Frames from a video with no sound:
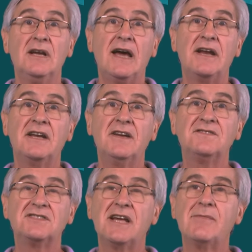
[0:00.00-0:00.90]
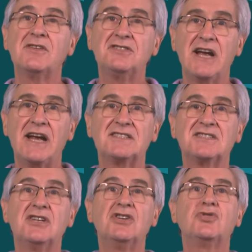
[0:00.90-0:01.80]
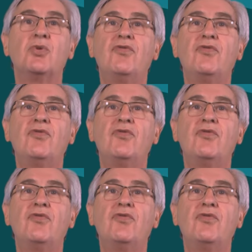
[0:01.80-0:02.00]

and it gives them the chance to